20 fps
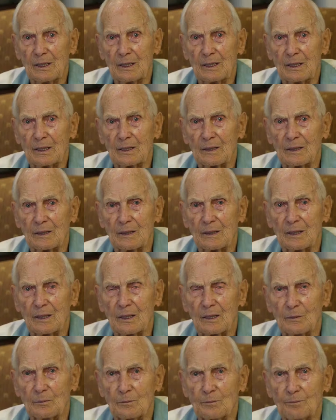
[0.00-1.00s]

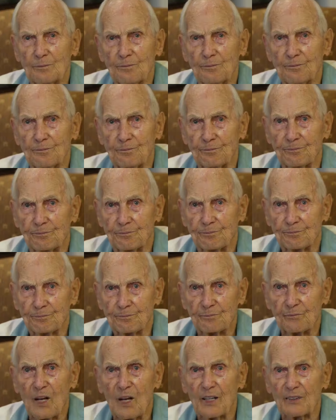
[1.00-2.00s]
And
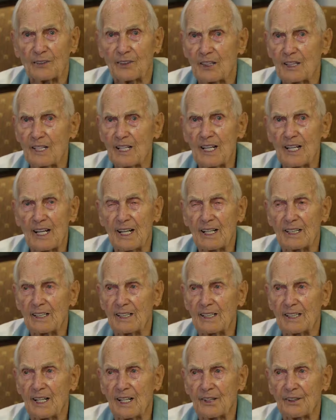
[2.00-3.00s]
not that he had
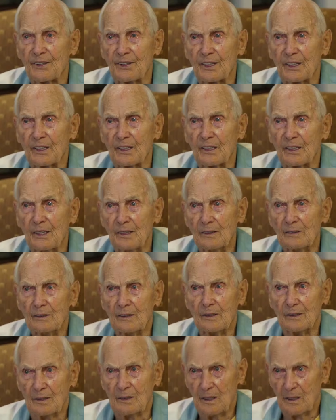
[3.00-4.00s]
anything
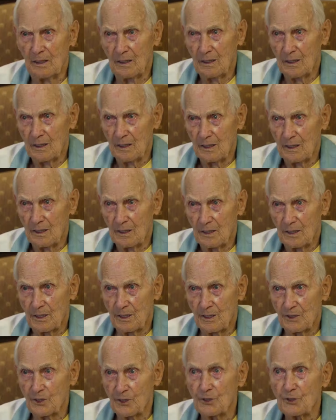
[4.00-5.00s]

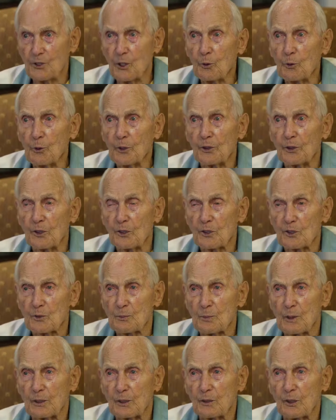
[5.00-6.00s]
to do with us,
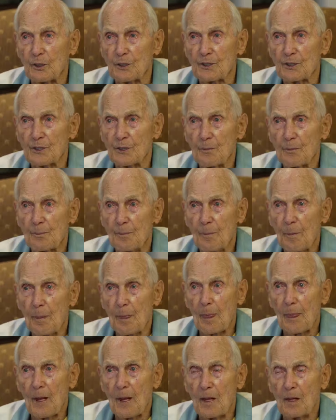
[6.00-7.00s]
because
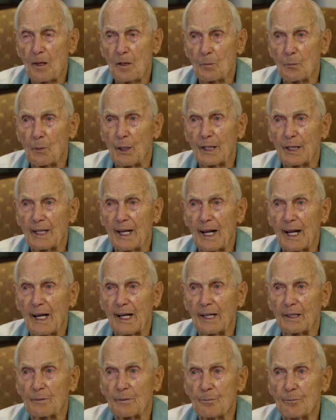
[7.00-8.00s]
my
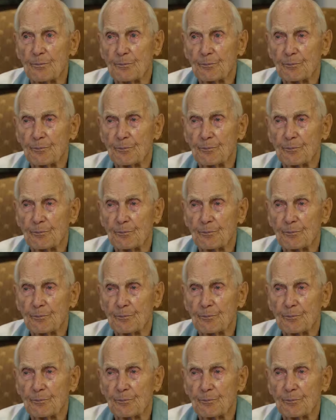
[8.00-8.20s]
dad